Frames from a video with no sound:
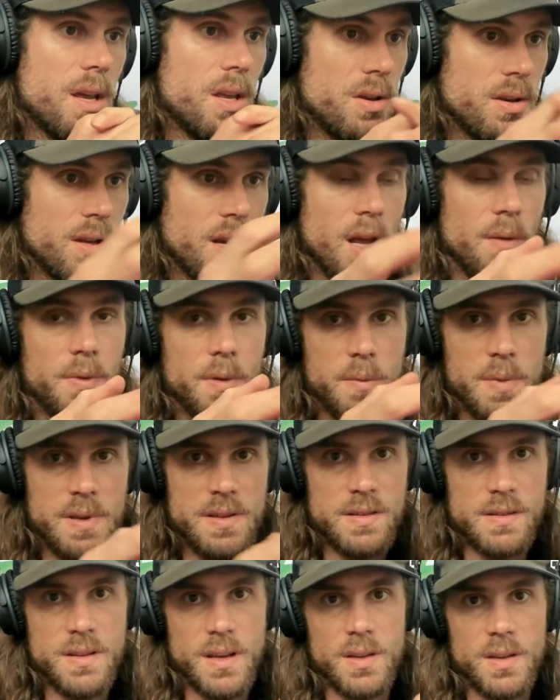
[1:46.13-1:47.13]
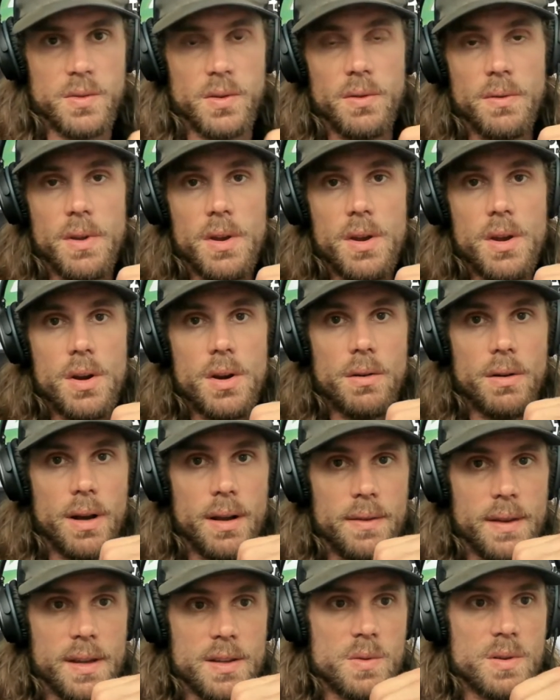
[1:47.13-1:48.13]
you can help them be successful,
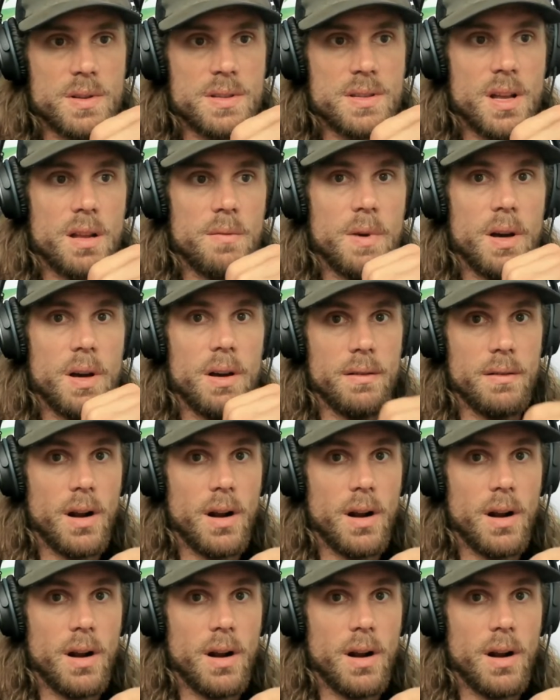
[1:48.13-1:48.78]
right? That's what it's all about.